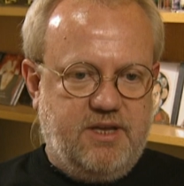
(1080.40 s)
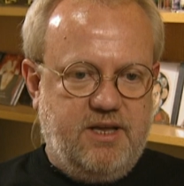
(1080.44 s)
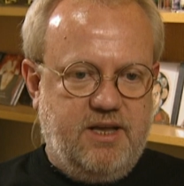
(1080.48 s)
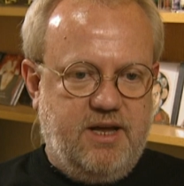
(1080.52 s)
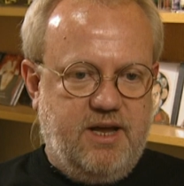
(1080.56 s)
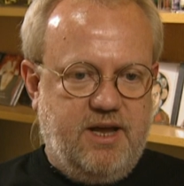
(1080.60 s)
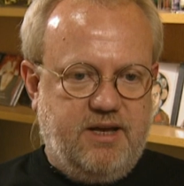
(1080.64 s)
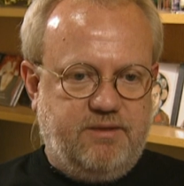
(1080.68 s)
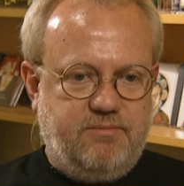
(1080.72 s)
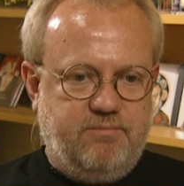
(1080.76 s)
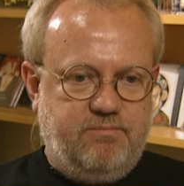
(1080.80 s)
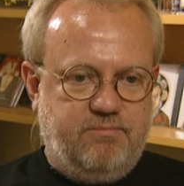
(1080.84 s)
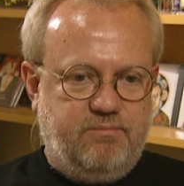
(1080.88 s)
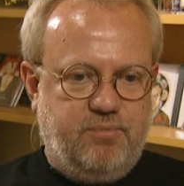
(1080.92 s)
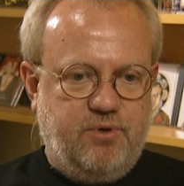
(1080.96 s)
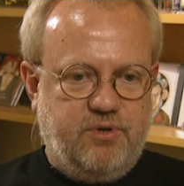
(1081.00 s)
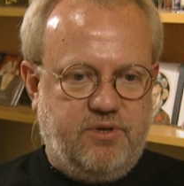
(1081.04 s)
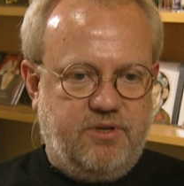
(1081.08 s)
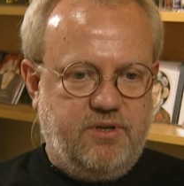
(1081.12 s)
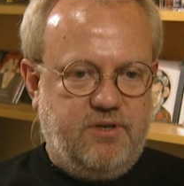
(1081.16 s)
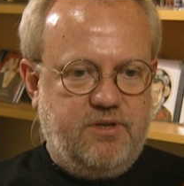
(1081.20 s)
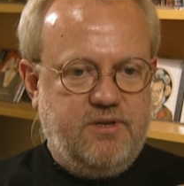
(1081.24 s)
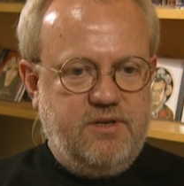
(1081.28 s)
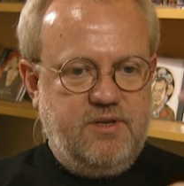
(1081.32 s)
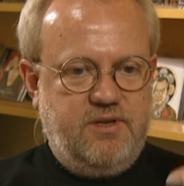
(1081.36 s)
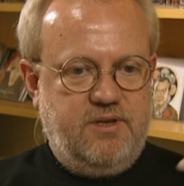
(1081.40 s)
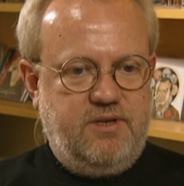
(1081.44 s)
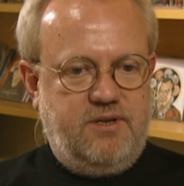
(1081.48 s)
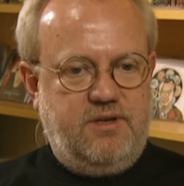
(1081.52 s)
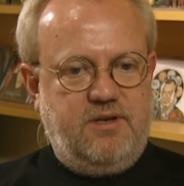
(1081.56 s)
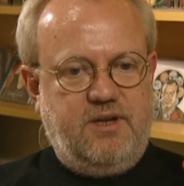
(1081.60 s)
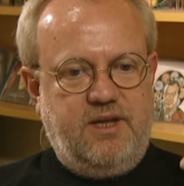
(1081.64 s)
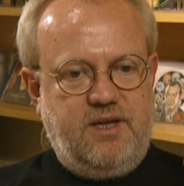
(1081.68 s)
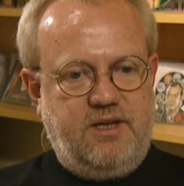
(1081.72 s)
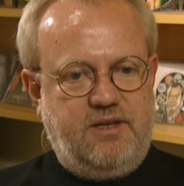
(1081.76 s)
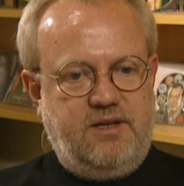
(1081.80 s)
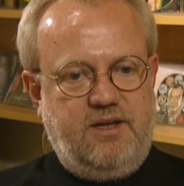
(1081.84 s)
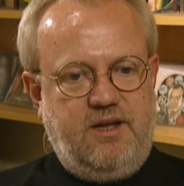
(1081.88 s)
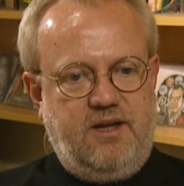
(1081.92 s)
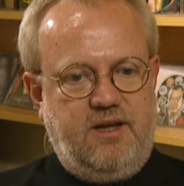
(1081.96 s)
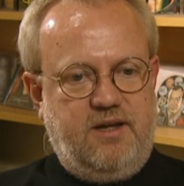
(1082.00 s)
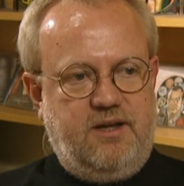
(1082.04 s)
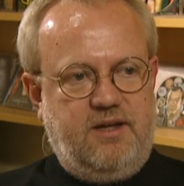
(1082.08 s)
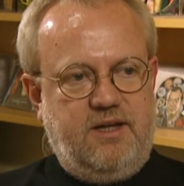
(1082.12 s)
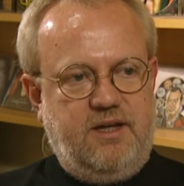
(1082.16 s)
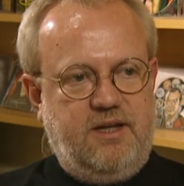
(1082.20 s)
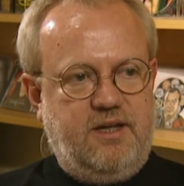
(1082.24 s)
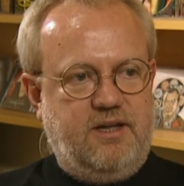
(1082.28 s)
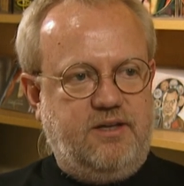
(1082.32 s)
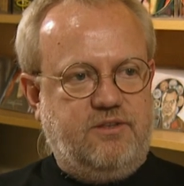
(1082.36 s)
he had put
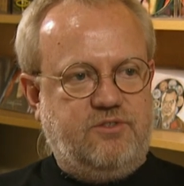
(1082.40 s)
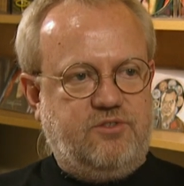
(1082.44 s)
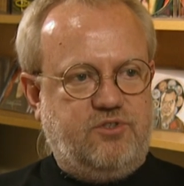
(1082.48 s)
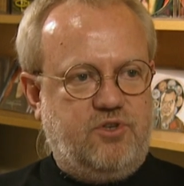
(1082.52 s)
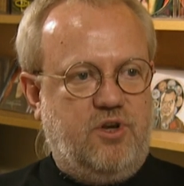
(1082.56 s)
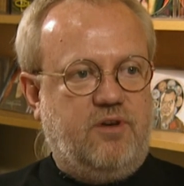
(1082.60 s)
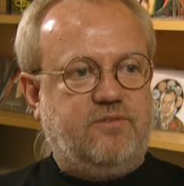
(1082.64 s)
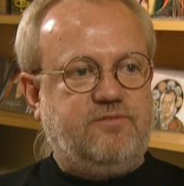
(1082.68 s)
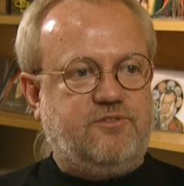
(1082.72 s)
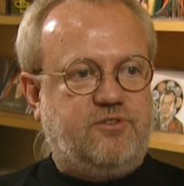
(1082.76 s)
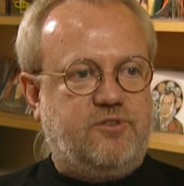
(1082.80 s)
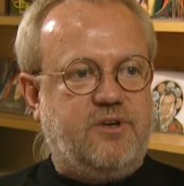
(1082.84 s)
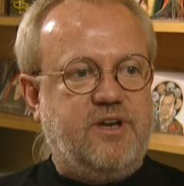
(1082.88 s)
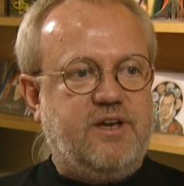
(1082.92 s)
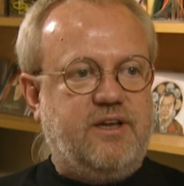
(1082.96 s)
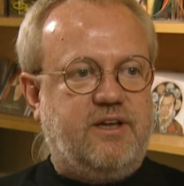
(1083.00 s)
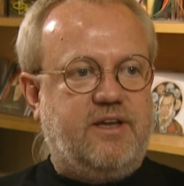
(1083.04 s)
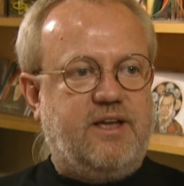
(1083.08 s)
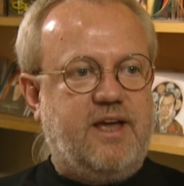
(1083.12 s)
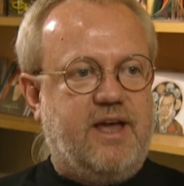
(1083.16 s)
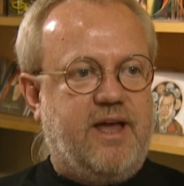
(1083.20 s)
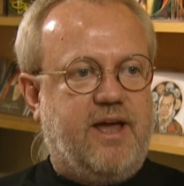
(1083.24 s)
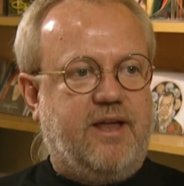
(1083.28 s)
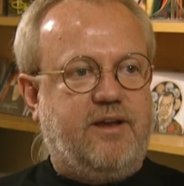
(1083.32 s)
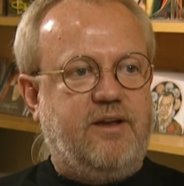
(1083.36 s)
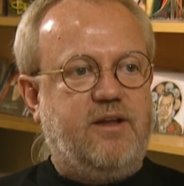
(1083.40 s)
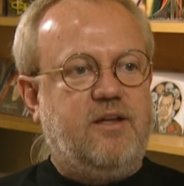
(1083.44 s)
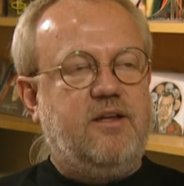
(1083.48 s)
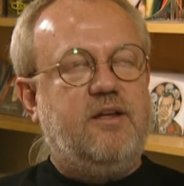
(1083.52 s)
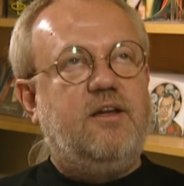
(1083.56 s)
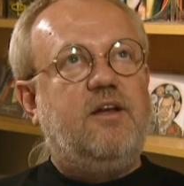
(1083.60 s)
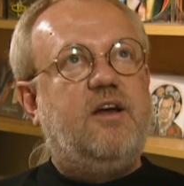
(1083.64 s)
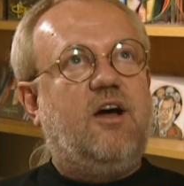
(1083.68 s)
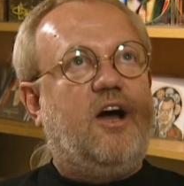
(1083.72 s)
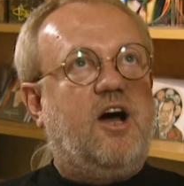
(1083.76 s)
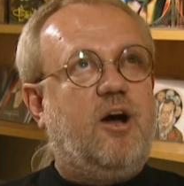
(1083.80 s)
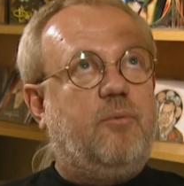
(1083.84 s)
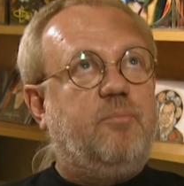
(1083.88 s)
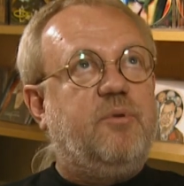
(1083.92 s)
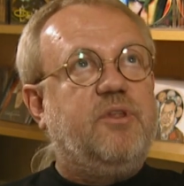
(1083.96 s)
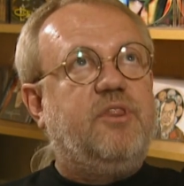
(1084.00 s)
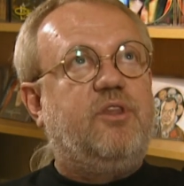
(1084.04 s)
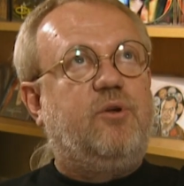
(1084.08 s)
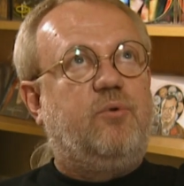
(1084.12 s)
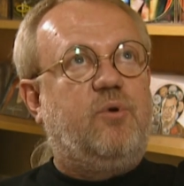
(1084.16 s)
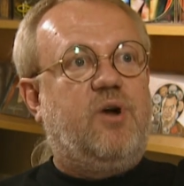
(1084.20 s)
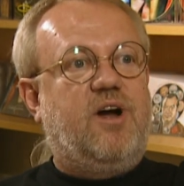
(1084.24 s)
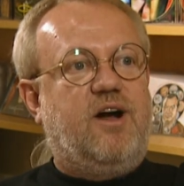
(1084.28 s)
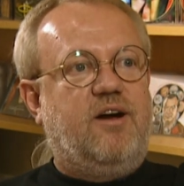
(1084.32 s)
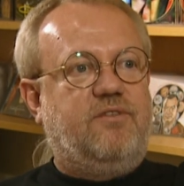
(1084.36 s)
a soft drink can up in
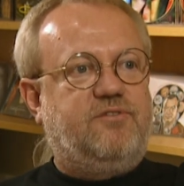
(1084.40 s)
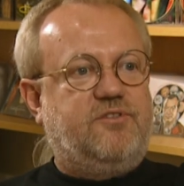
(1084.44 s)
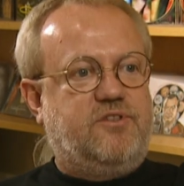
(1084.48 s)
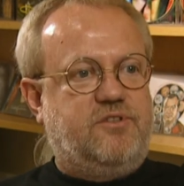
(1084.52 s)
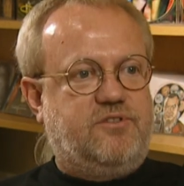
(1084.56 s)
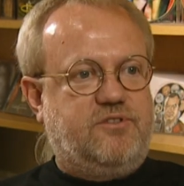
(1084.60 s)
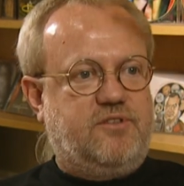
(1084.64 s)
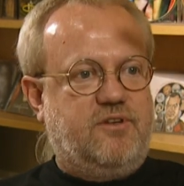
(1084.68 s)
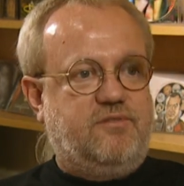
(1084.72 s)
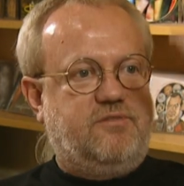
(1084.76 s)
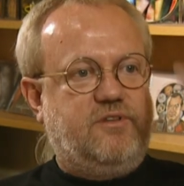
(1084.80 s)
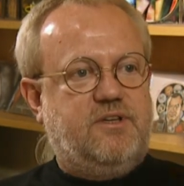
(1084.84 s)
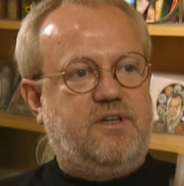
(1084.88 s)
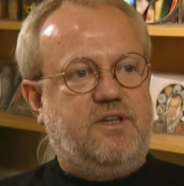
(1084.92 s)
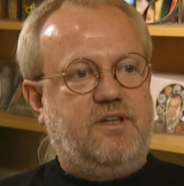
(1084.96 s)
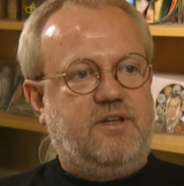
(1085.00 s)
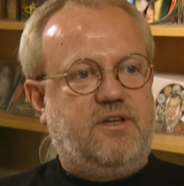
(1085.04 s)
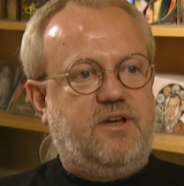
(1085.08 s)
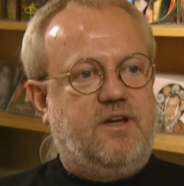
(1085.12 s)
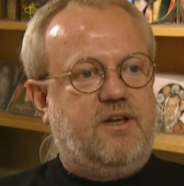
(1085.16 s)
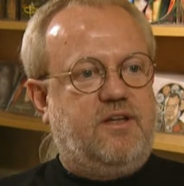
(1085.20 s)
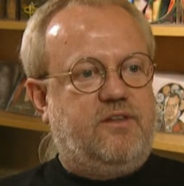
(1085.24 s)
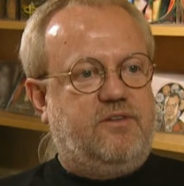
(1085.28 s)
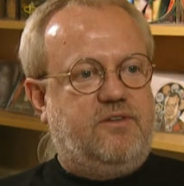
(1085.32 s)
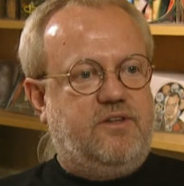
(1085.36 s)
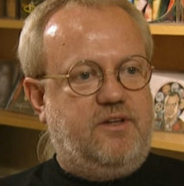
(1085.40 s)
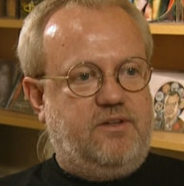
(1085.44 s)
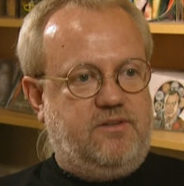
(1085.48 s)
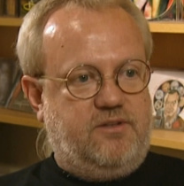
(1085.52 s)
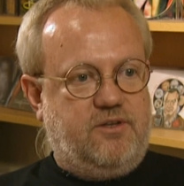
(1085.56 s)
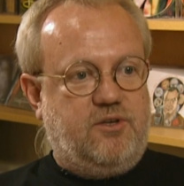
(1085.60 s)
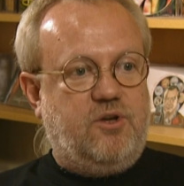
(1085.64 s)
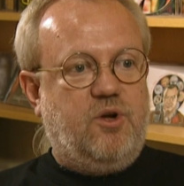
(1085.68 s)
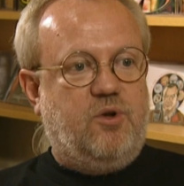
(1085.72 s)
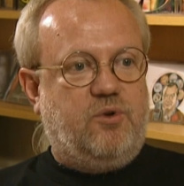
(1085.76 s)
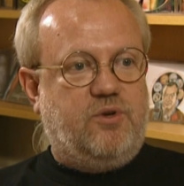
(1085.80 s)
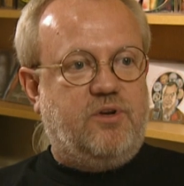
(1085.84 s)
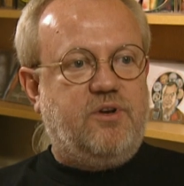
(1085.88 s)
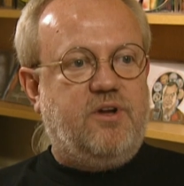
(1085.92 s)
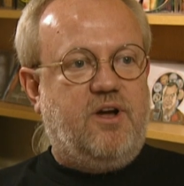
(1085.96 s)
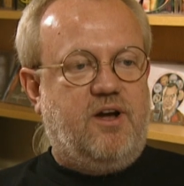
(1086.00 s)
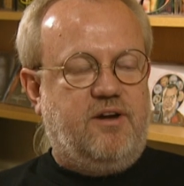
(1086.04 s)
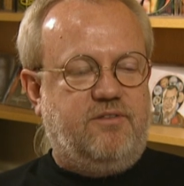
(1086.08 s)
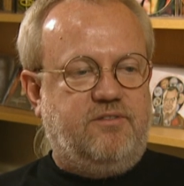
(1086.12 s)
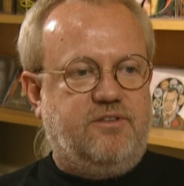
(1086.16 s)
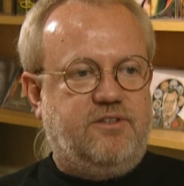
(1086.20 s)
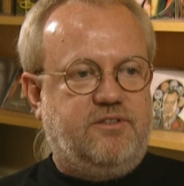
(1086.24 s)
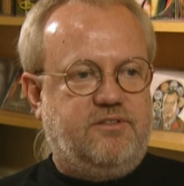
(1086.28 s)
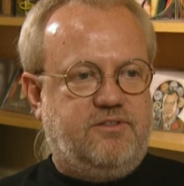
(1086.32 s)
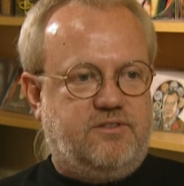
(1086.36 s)
the rafters of the Golden
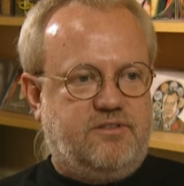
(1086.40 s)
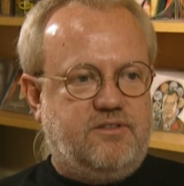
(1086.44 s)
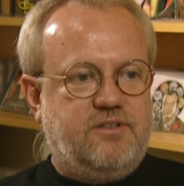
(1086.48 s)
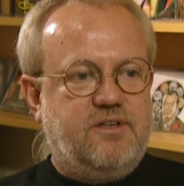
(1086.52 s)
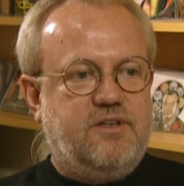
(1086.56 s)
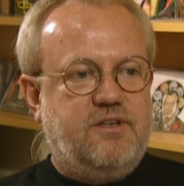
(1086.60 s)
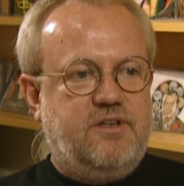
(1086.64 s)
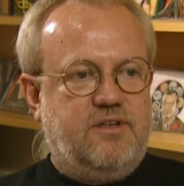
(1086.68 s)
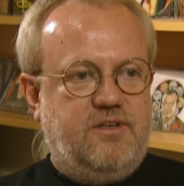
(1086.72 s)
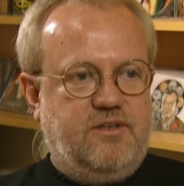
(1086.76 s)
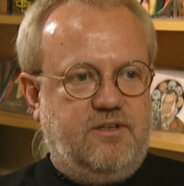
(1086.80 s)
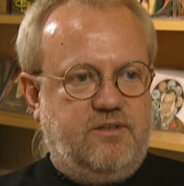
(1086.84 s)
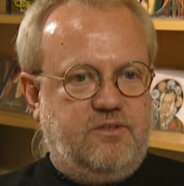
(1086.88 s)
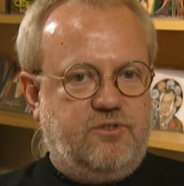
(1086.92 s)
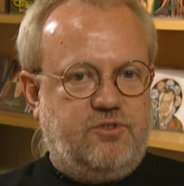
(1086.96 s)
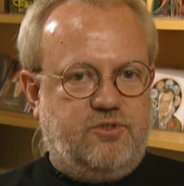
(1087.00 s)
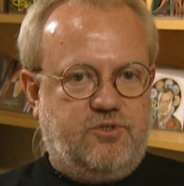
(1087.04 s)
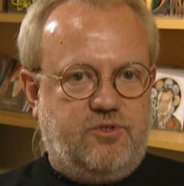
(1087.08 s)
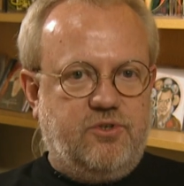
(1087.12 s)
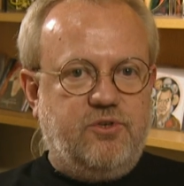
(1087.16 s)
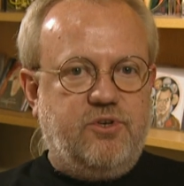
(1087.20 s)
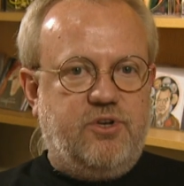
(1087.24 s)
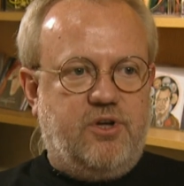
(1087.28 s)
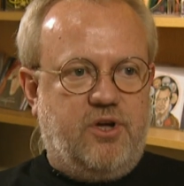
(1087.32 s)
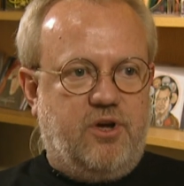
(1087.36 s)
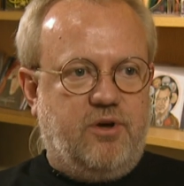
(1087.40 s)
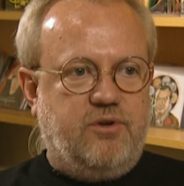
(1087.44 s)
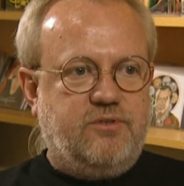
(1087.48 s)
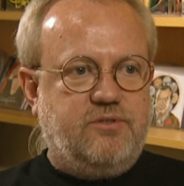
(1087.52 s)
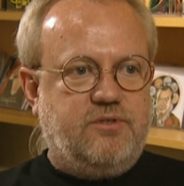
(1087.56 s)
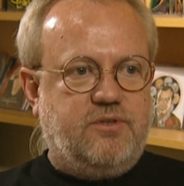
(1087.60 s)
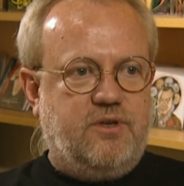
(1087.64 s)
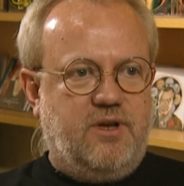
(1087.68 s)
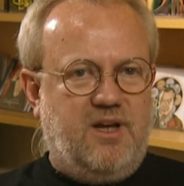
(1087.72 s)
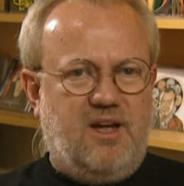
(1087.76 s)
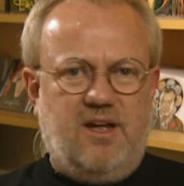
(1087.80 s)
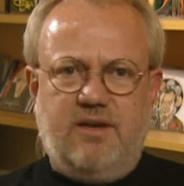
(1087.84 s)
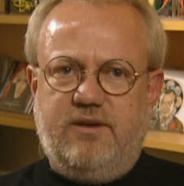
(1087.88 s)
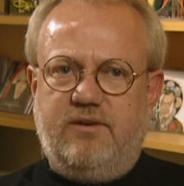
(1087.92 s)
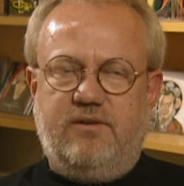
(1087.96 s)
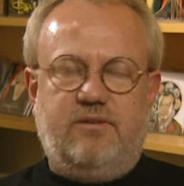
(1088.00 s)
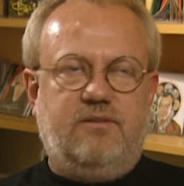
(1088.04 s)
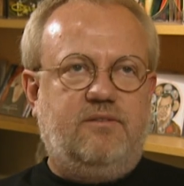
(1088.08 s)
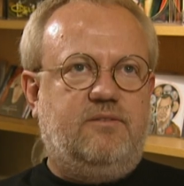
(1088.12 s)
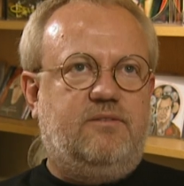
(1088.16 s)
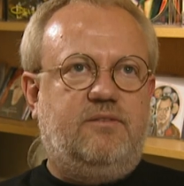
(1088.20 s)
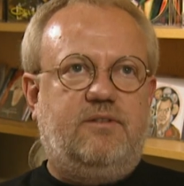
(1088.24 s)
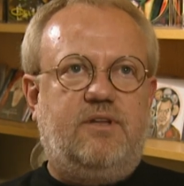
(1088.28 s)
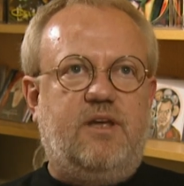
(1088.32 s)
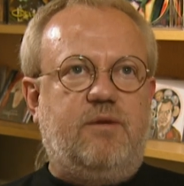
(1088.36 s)
Harvest studios, and
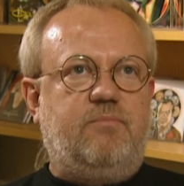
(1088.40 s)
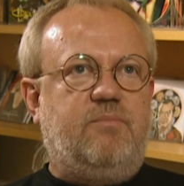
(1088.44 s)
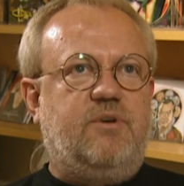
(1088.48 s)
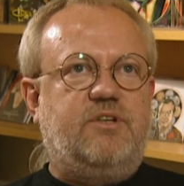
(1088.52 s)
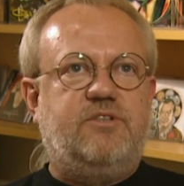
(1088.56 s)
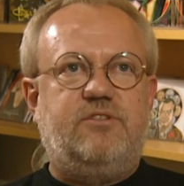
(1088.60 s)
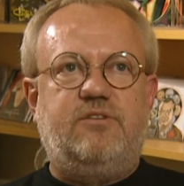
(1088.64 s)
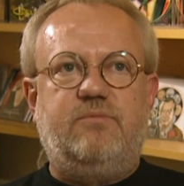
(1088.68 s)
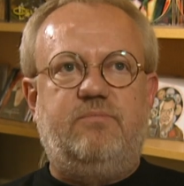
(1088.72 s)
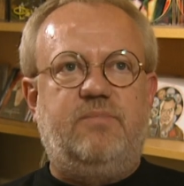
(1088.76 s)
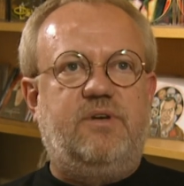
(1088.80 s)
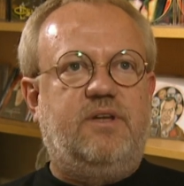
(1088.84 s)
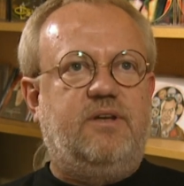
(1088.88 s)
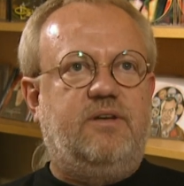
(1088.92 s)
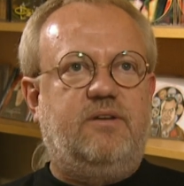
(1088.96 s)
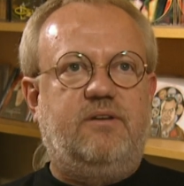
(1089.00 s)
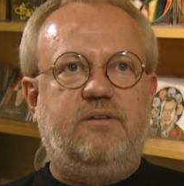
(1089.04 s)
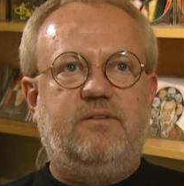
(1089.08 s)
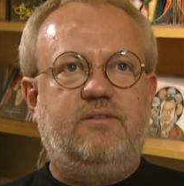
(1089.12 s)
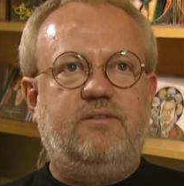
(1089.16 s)
they must have been,